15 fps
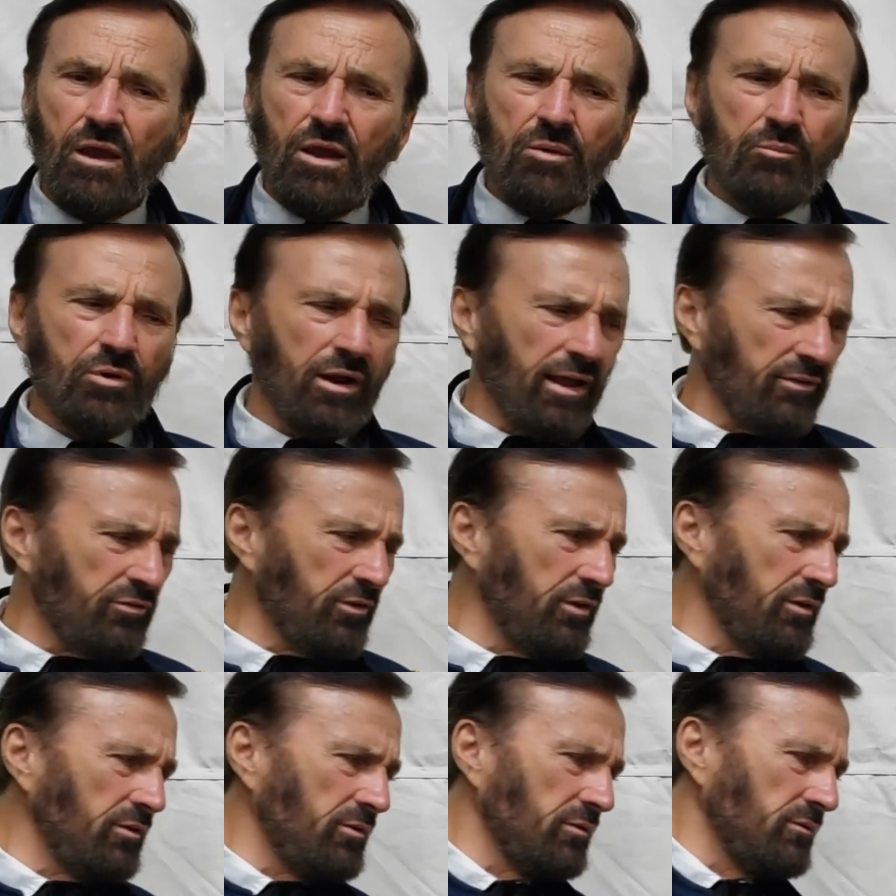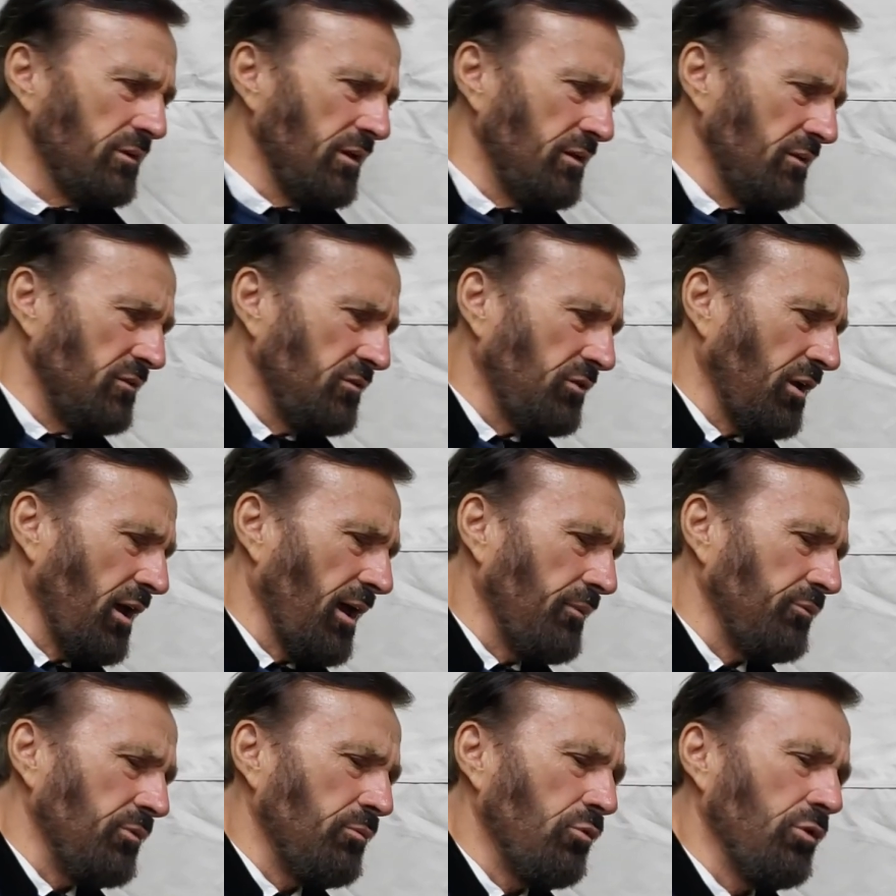But I think that it's time to
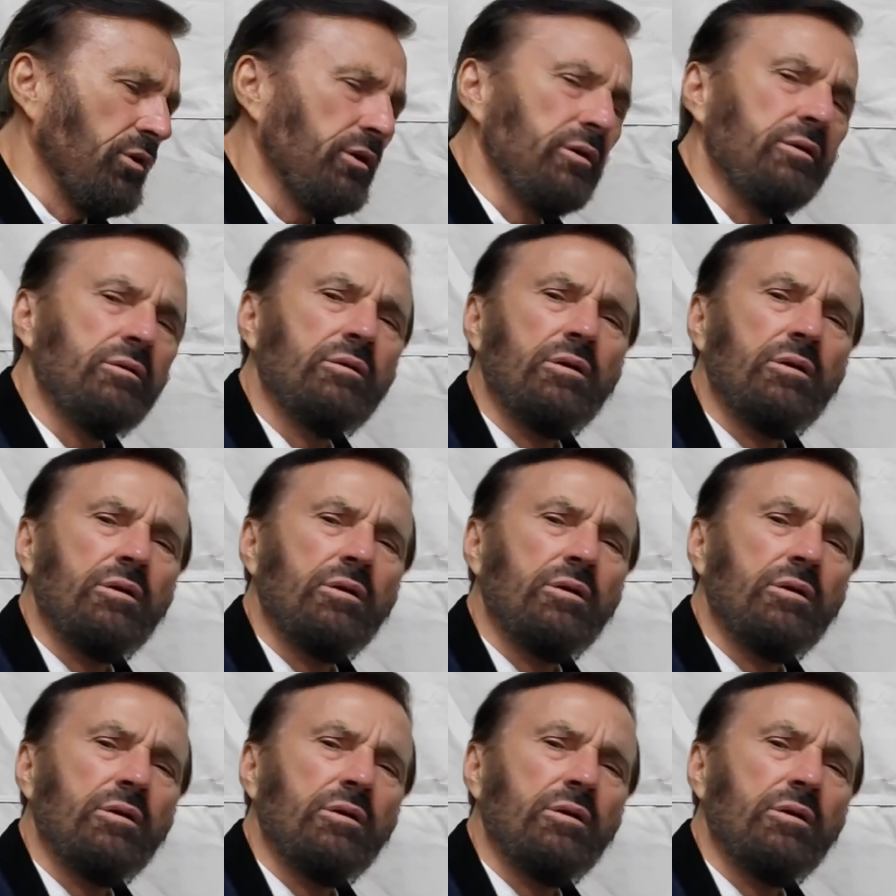bring